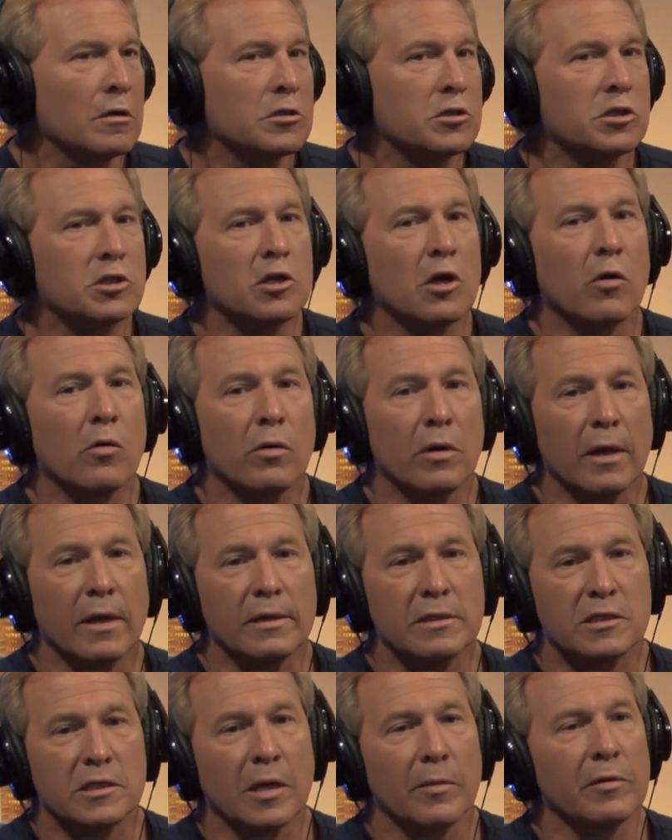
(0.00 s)
So,
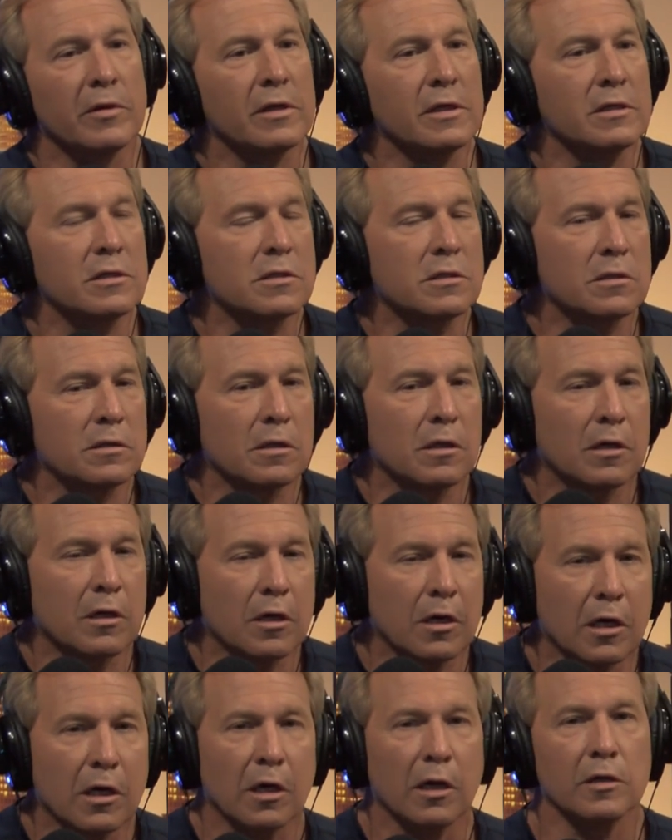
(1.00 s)
in some of these
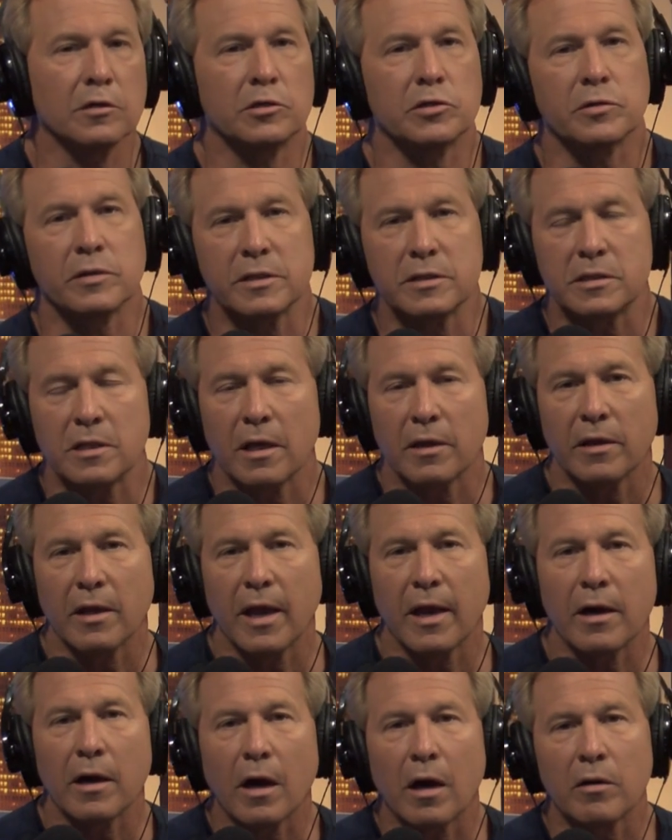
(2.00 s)
countries then
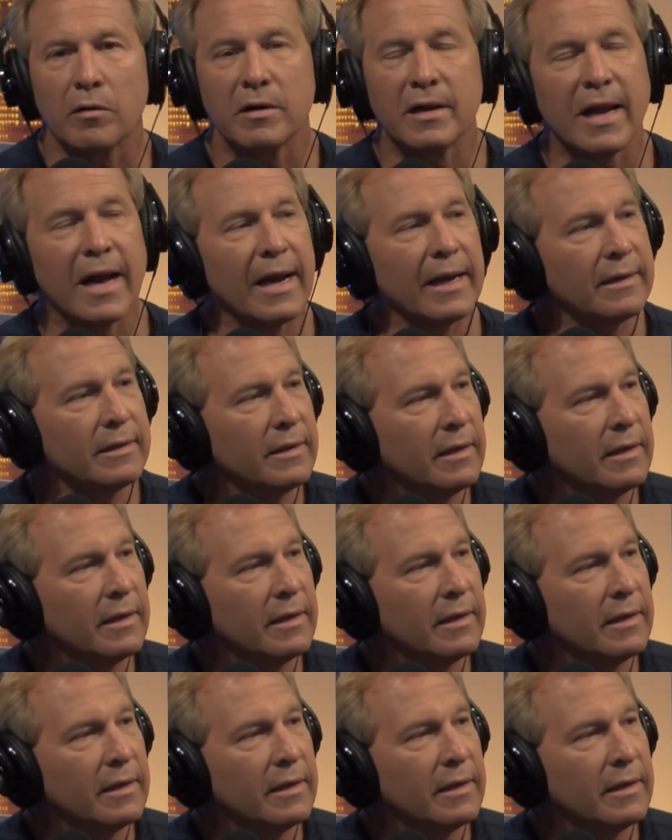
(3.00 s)
they are not